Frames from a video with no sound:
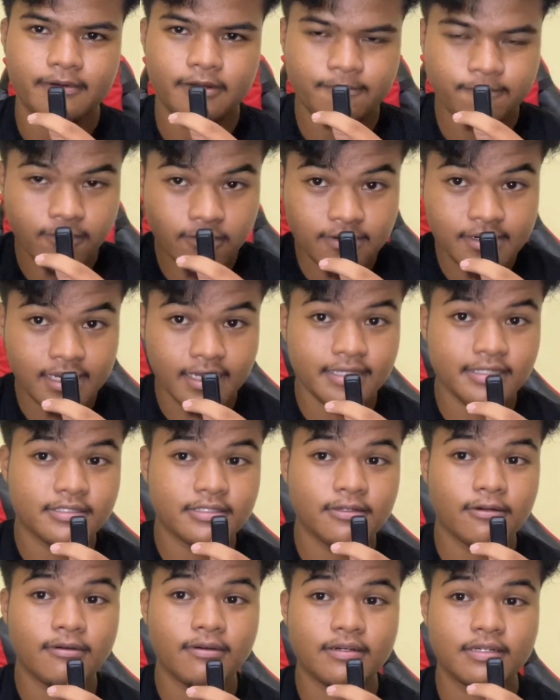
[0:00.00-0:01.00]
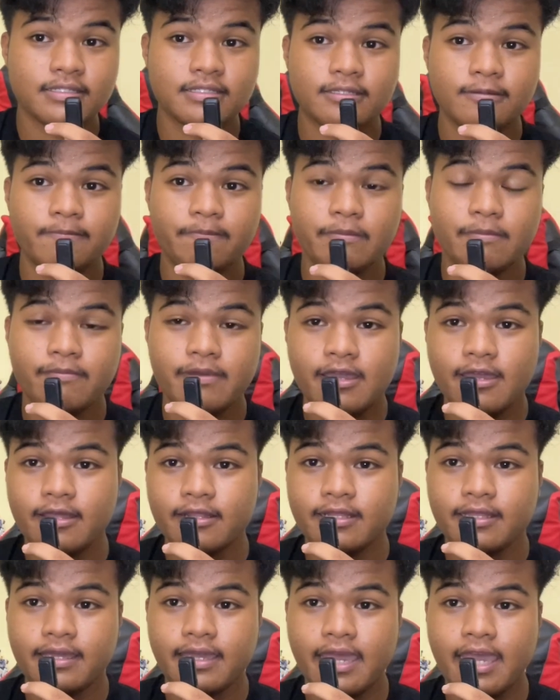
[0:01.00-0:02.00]
The product is so awesome.
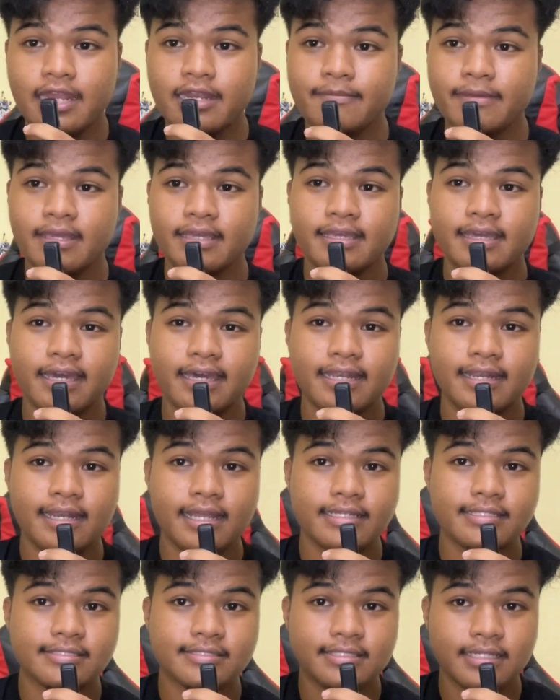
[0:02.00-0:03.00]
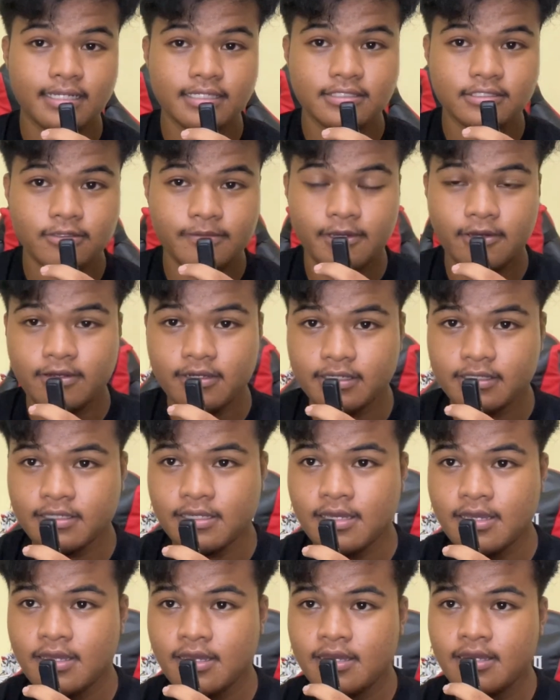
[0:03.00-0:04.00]
The anime kind of like sucks, to be honest.